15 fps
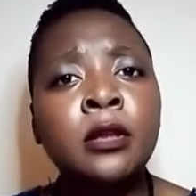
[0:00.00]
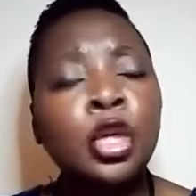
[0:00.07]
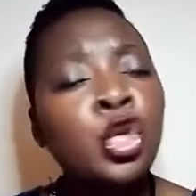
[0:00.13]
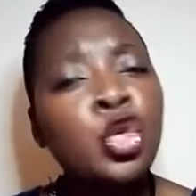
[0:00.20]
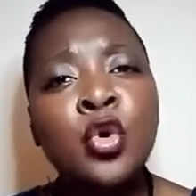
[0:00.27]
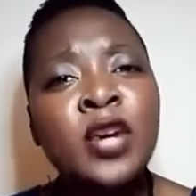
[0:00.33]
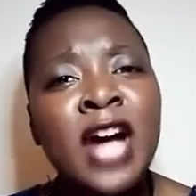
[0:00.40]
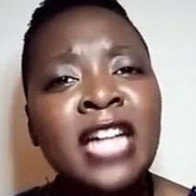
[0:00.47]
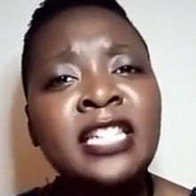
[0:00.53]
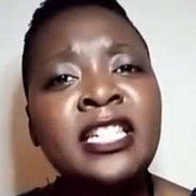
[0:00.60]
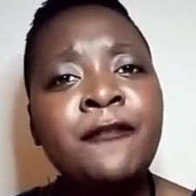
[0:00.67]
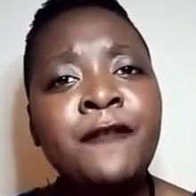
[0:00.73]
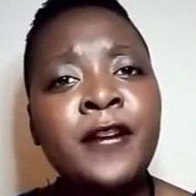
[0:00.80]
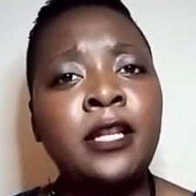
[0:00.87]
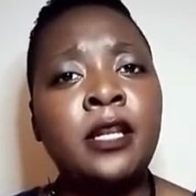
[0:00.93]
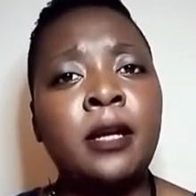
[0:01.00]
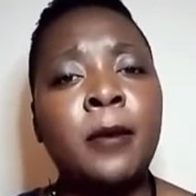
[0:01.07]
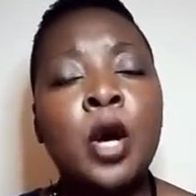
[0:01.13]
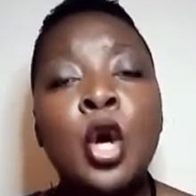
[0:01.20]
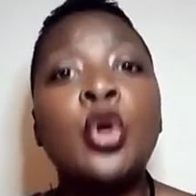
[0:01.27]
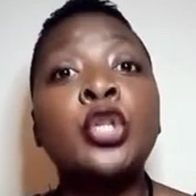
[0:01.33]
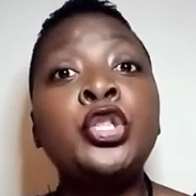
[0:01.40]
You can't defend them
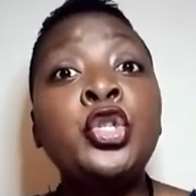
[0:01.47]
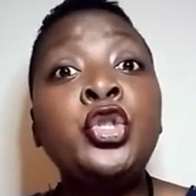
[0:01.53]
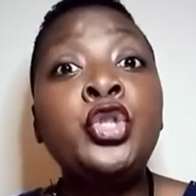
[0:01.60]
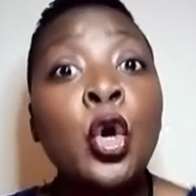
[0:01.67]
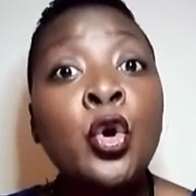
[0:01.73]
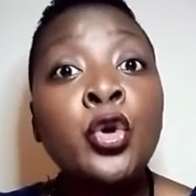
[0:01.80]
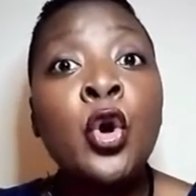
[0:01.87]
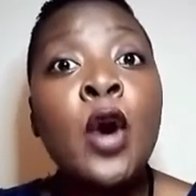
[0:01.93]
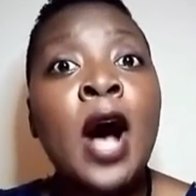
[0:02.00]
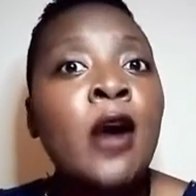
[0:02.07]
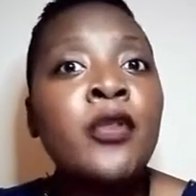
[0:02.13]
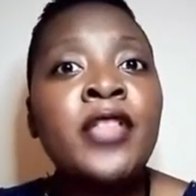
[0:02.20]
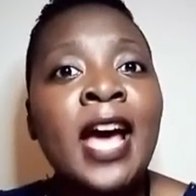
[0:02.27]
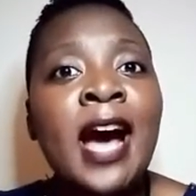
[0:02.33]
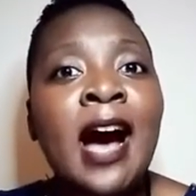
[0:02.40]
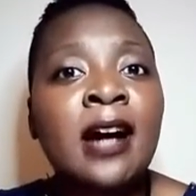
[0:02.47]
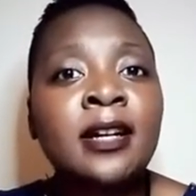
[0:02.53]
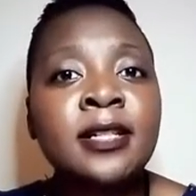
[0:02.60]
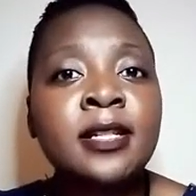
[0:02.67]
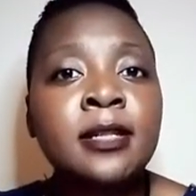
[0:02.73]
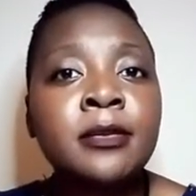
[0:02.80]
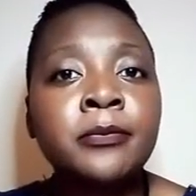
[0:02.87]
because you don't know how they
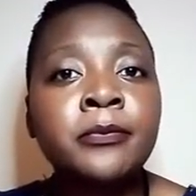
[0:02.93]
act.